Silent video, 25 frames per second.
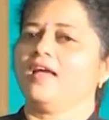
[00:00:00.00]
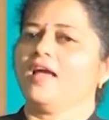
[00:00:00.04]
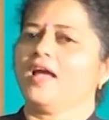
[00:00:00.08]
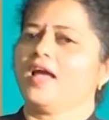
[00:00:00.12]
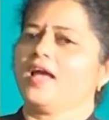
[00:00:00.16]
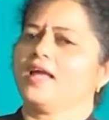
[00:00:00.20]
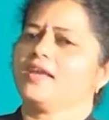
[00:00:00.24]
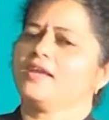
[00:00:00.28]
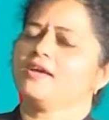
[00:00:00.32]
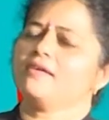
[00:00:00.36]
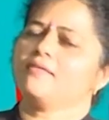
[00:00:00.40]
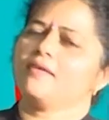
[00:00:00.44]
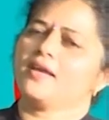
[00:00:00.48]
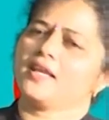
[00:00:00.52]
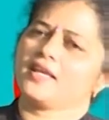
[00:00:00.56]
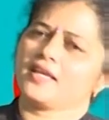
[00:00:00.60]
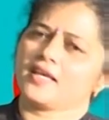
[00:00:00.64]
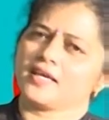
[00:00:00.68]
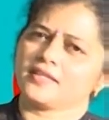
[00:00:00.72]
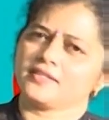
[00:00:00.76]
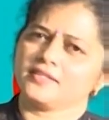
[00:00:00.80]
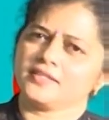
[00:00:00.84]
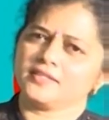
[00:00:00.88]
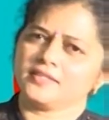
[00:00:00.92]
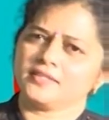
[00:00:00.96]
And now,
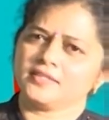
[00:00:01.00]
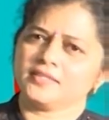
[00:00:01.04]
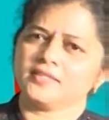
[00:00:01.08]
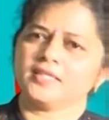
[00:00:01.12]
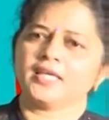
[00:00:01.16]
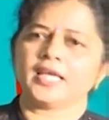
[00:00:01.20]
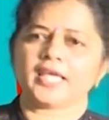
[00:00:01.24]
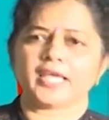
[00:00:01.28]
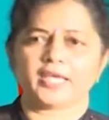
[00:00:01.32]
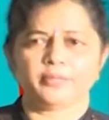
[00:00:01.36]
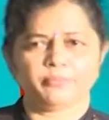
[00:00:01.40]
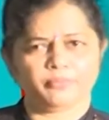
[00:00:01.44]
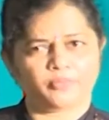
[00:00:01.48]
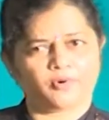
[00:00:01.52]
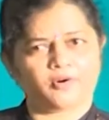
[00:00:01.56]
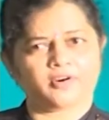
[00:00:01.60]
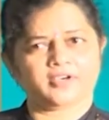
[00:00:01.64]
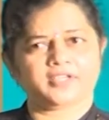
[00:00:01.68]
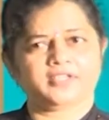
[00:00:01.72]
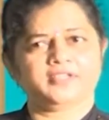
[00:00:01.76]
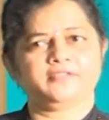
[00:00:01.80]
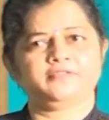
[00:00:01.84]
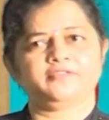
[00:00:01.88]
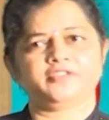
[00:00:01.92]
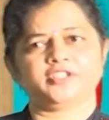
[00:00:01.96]
another
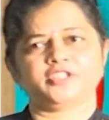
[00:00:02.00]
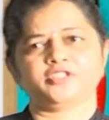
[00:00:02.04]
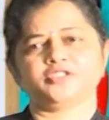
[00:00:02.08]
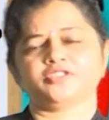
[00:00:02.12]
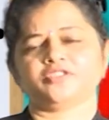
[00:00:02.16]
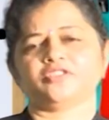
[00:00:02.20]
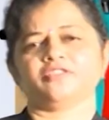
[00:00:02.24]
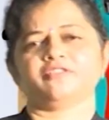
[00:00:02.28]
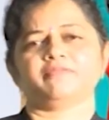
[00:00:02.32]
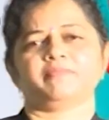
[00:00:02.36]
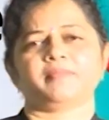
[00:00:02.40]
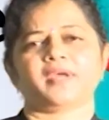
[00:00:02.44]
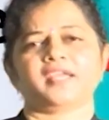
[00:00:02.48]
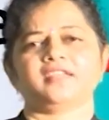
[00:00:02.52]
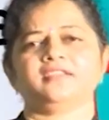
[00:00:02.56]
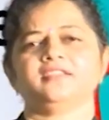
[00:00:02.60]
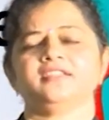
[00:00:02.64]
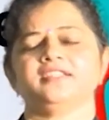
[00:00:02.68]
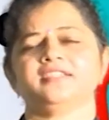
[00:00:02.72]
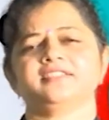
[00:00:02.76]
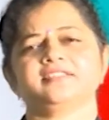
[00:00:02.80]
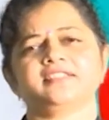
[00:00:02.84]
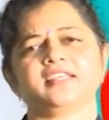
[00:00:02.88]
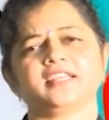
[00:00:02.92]
important feature of metal is